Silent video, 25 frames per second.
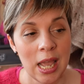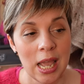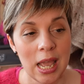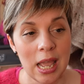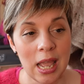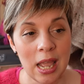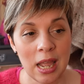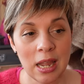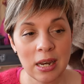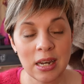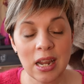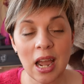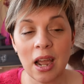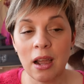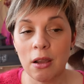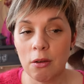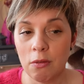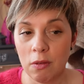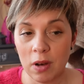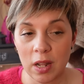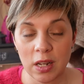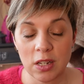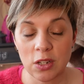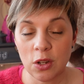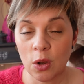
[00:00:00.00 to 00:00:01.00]
And I
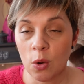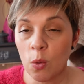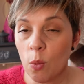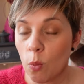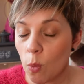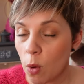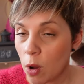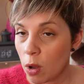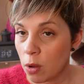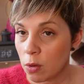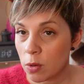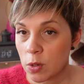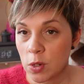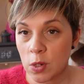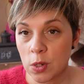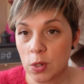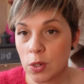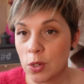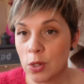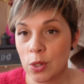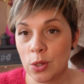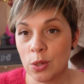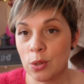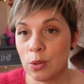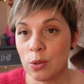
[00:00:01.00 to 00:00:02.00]
really don't want
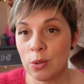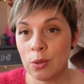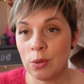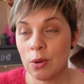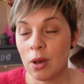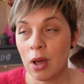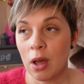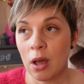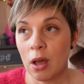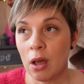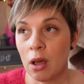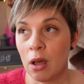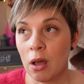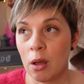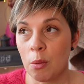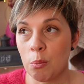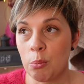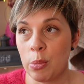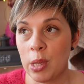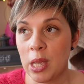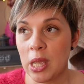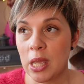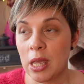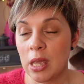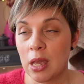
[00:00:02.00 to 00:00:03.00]
to
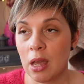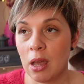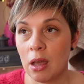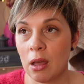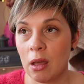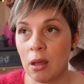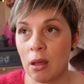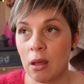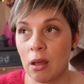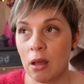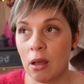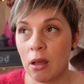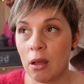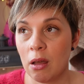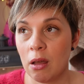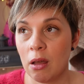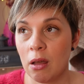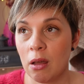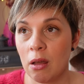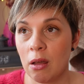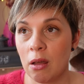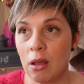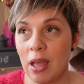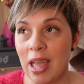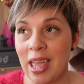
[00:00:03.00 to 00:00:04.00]
be
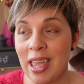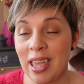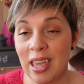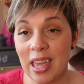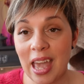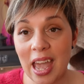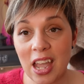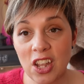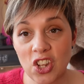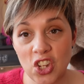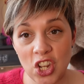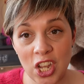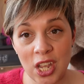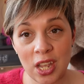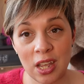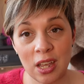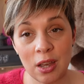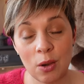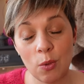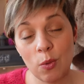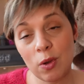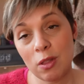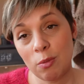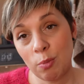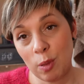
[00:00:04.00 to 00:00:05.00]

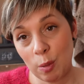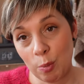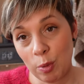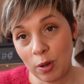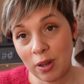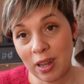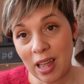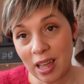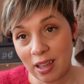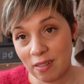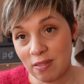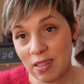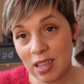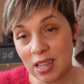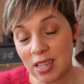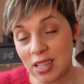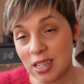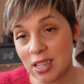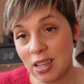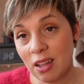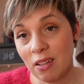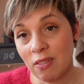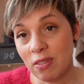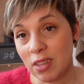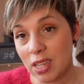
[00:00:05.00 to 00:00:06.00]
engaging with people like
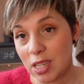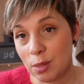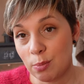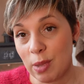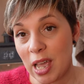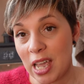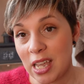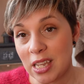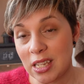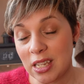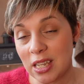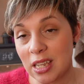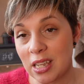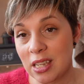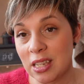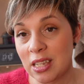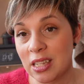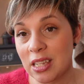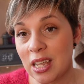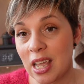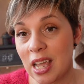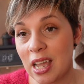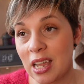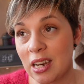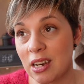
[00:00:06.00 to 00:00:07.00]
this on this
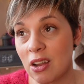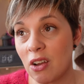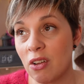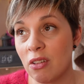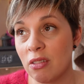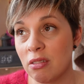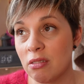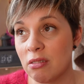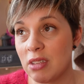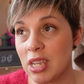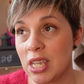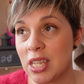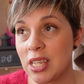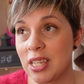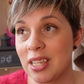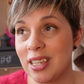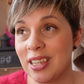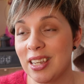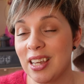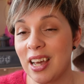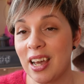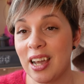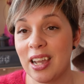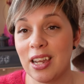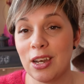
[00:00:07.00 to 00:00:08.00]
basis and on this
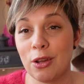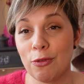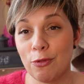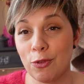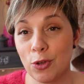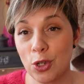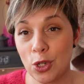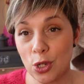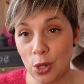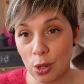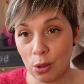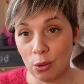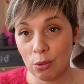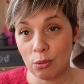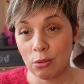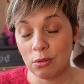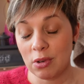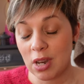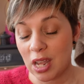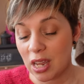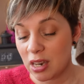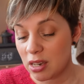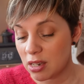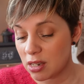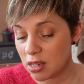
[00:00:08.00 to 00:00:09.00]
kind of
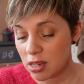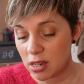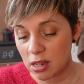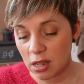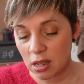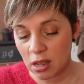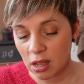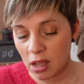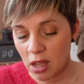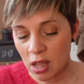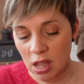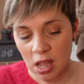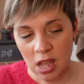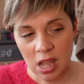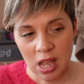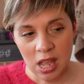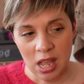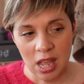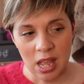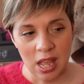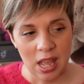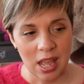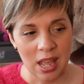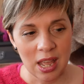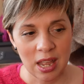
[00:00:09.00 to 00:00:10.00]
tone,
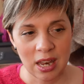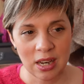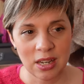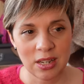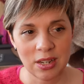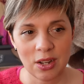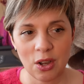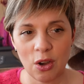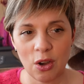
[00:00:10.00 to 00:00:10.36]
and